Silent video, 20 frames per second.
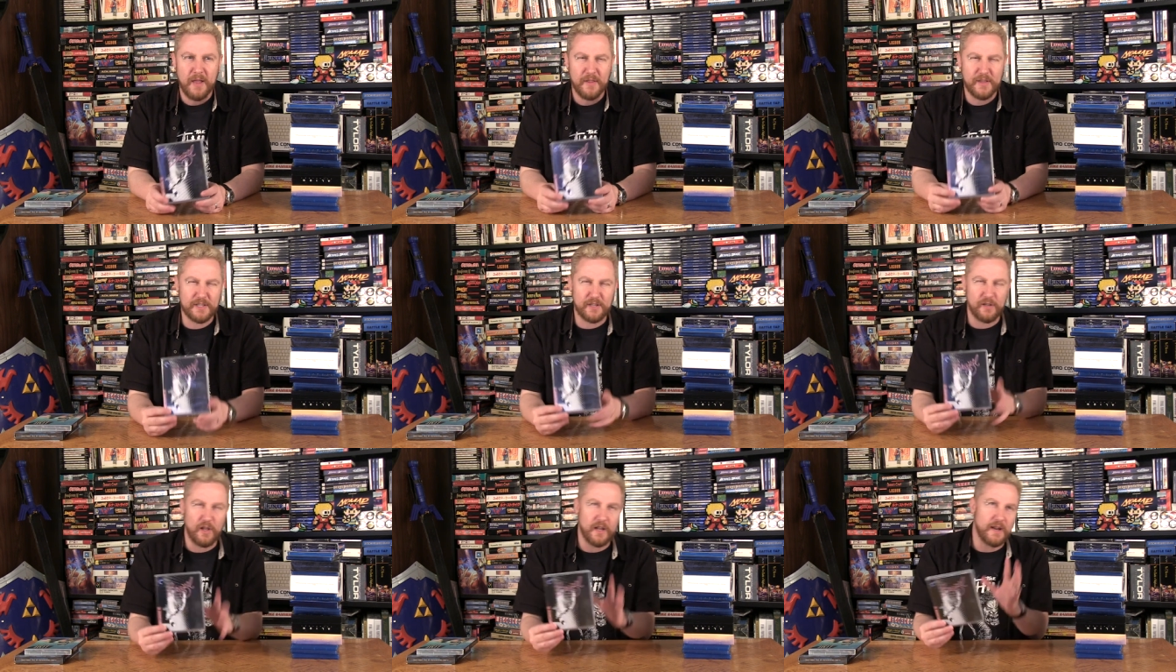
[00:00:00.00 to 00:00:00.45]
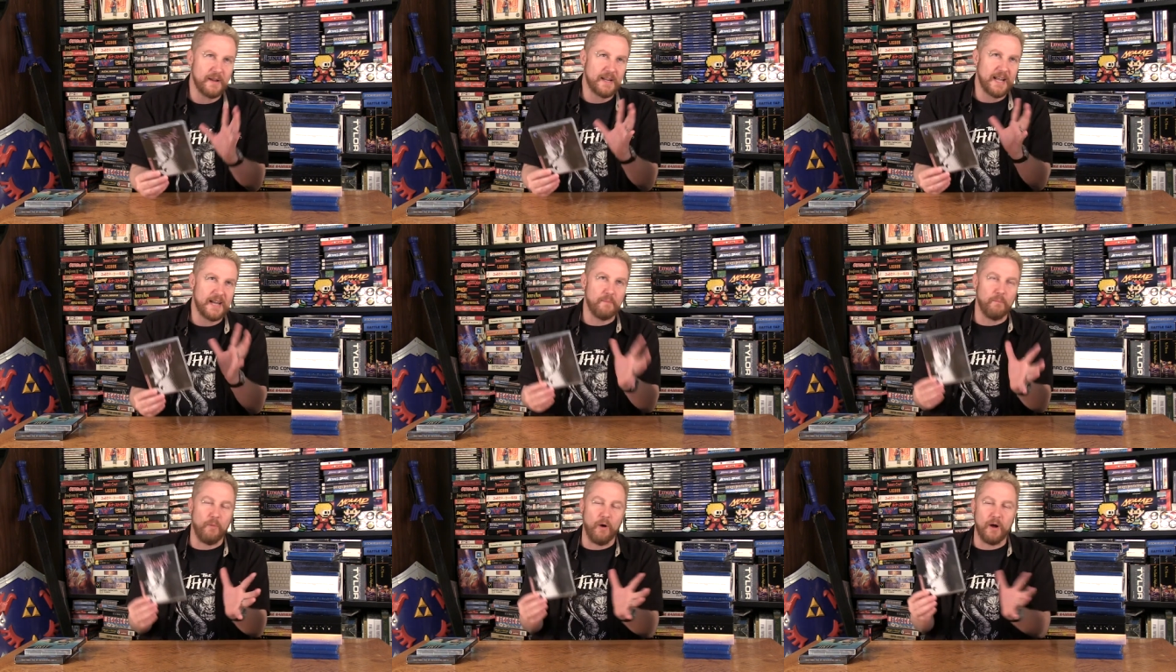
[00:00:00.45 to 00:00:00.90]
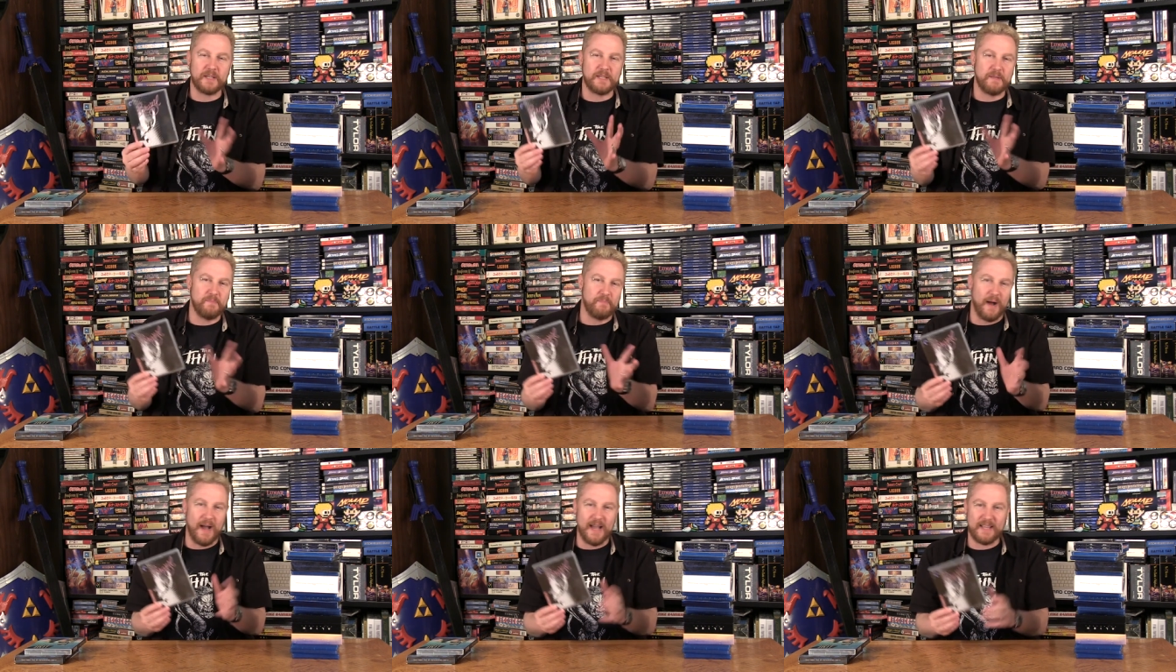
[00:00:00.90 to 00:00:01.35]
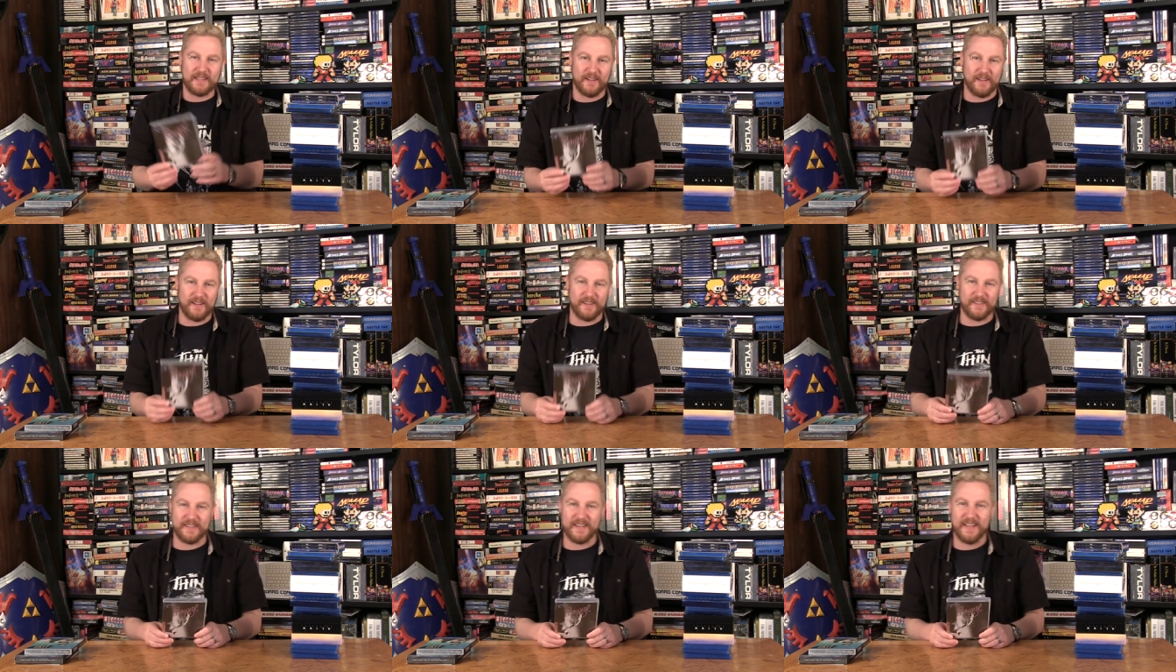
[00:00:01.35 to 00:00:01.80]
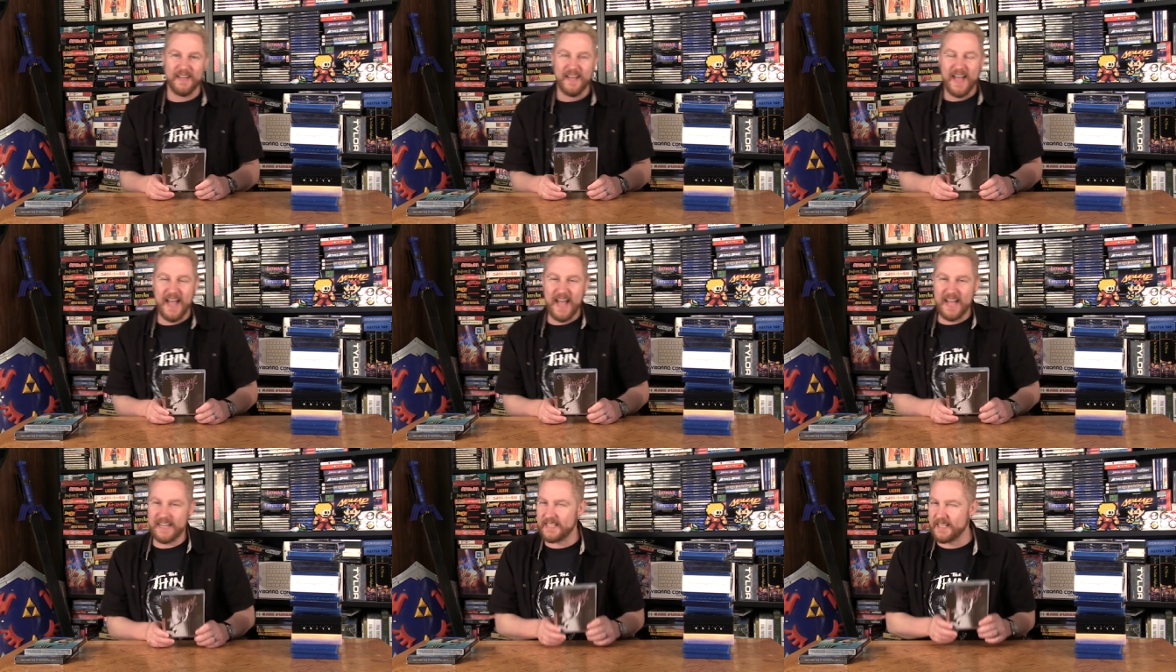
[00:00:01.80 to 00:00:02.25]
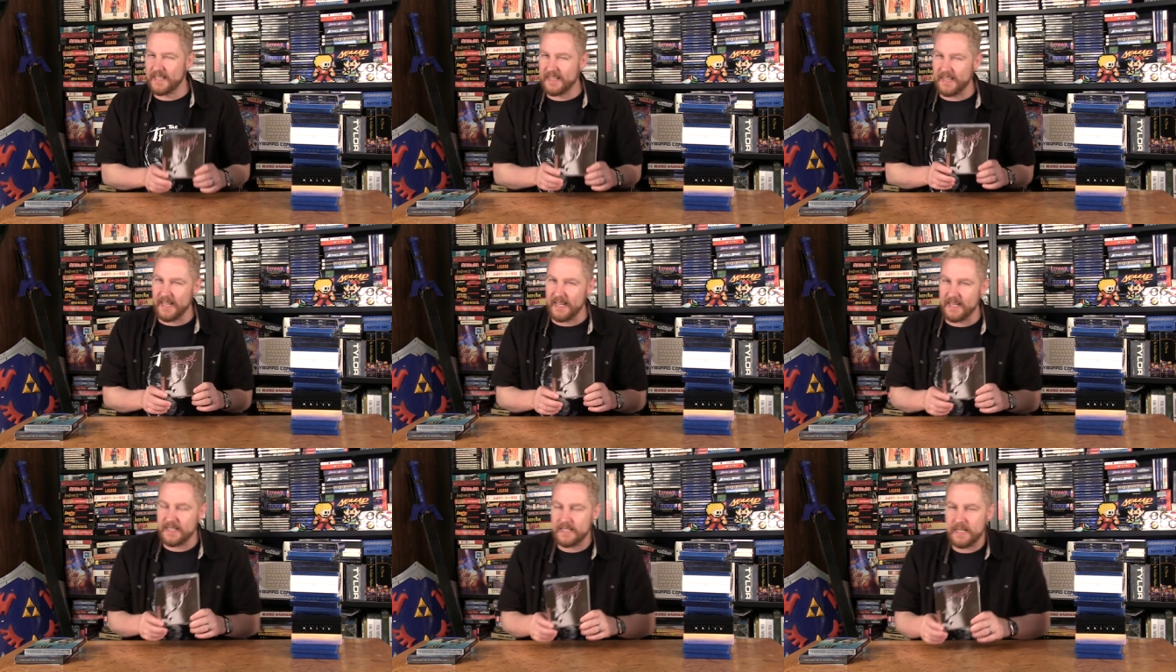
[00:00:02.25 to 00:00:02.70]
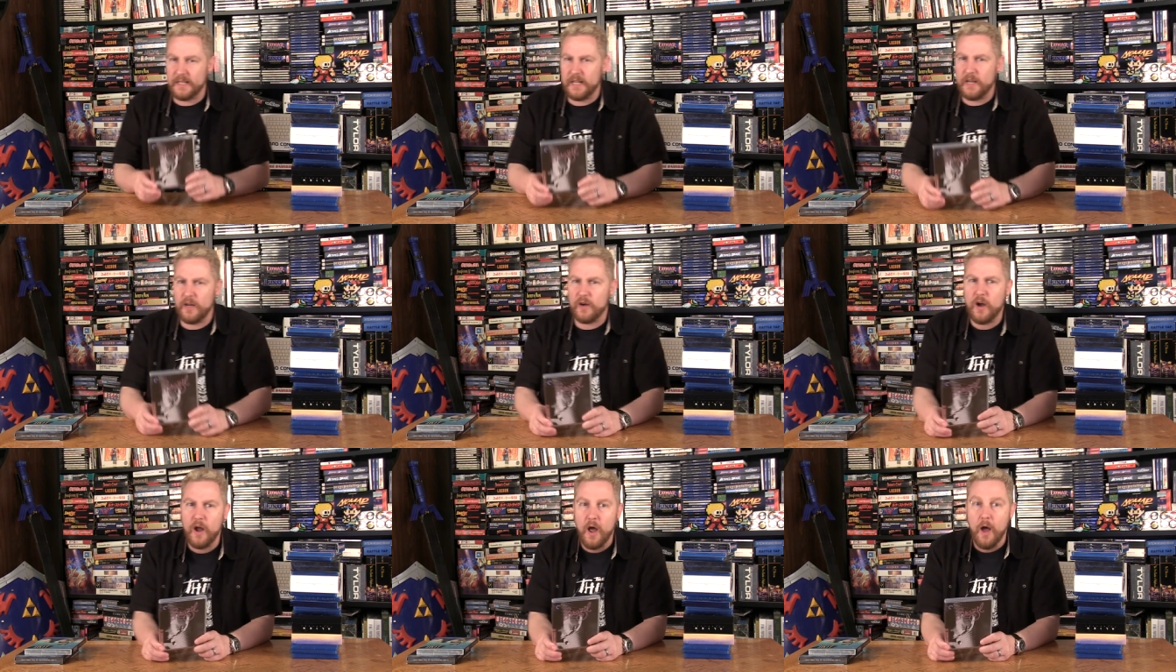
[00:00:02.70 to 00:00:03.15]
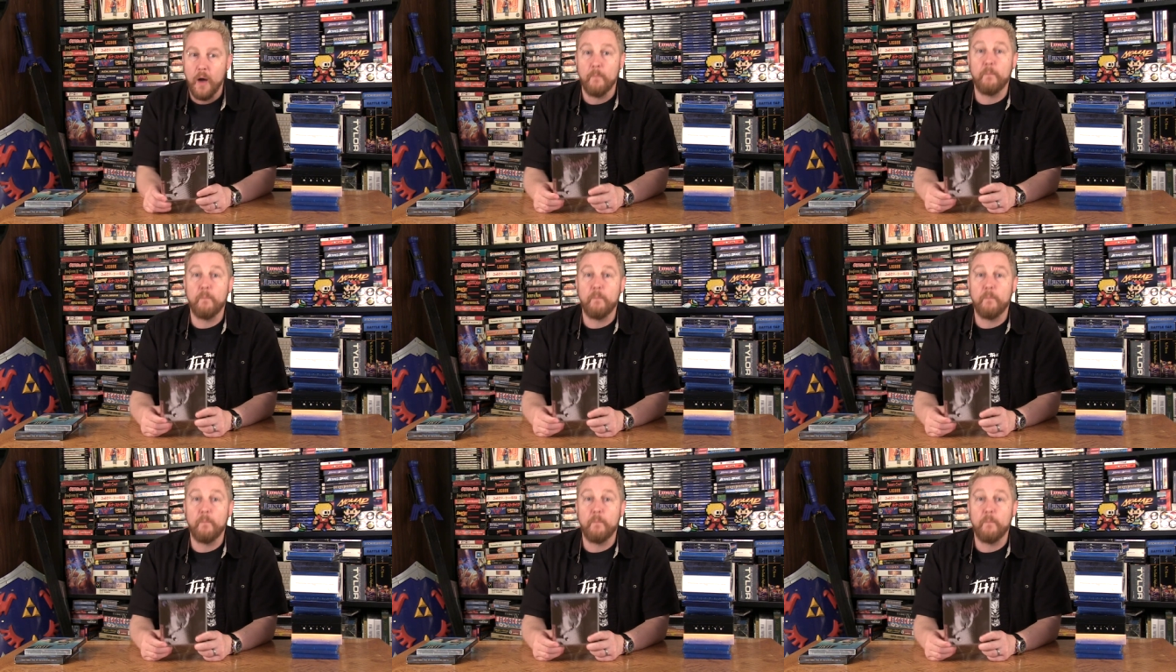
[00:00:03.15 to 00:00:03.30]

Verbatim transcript: There's a lot of kind of Monty Python esque things in there,